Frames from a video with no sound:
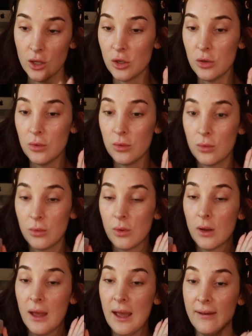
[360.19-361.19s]
you
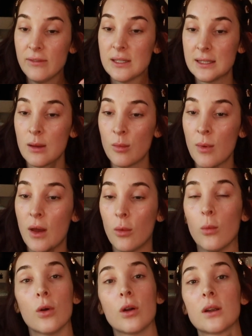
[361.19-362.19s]
have the same
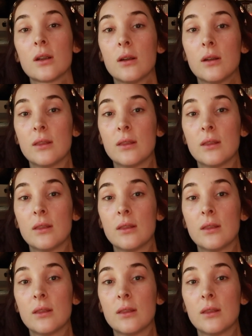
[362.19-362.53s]
amount of work